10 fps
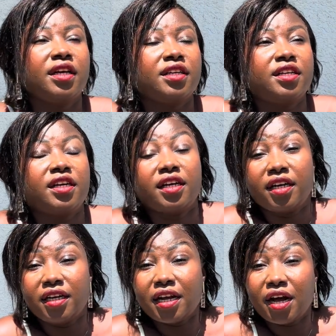here
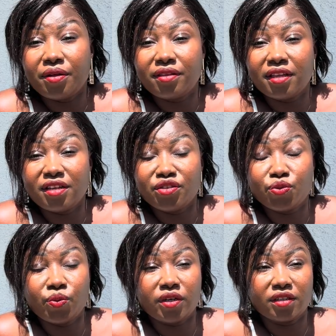and how things
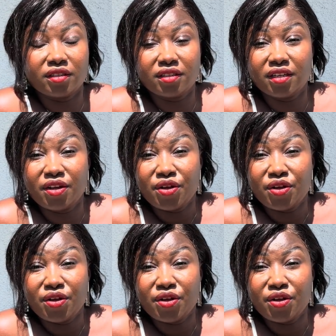works.